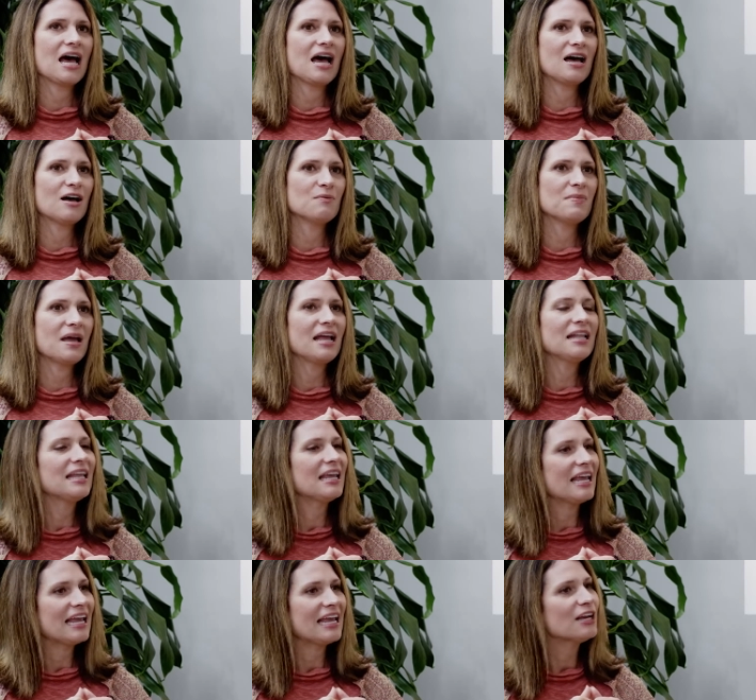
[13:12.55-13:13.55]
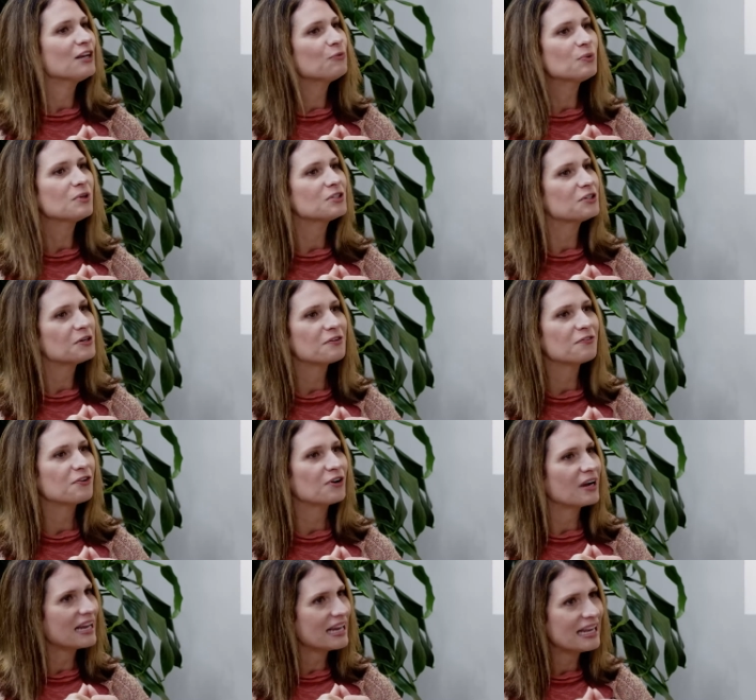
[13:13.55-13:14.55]
um, and he will do it
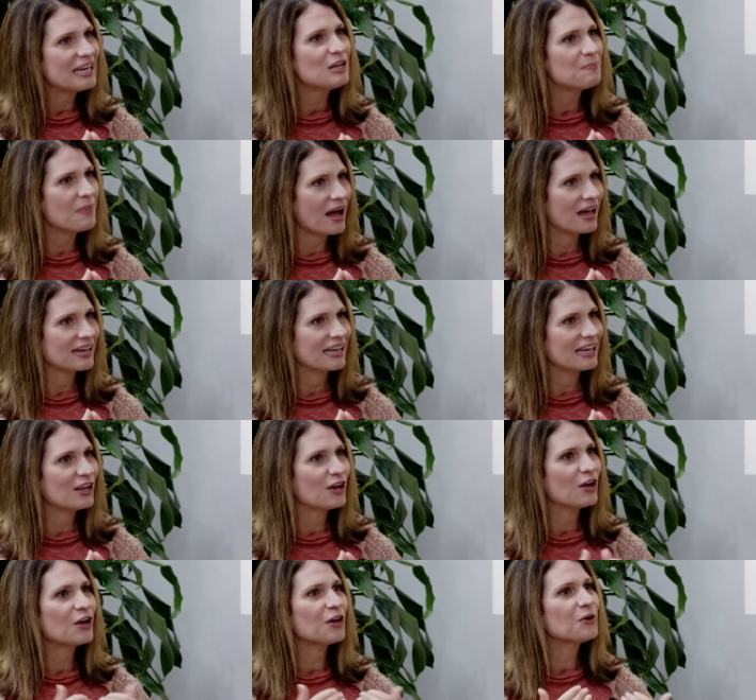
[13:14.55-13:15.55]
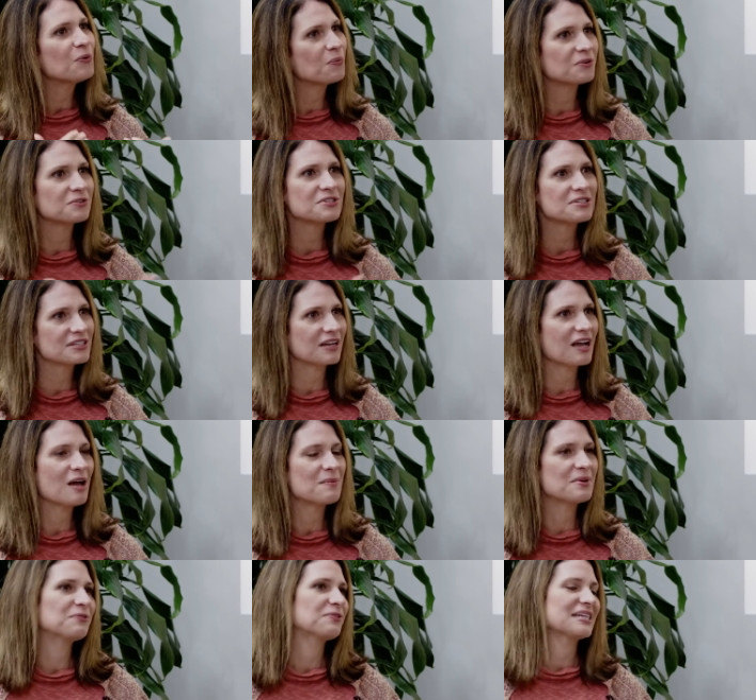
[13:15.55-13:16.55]
for anybody who absolutely. Wants to
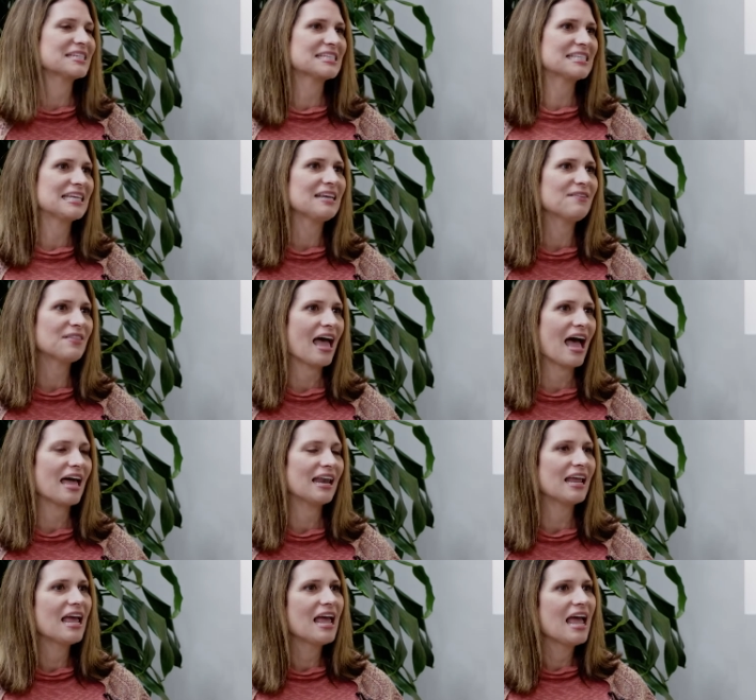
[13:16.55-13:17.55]
come and receive that.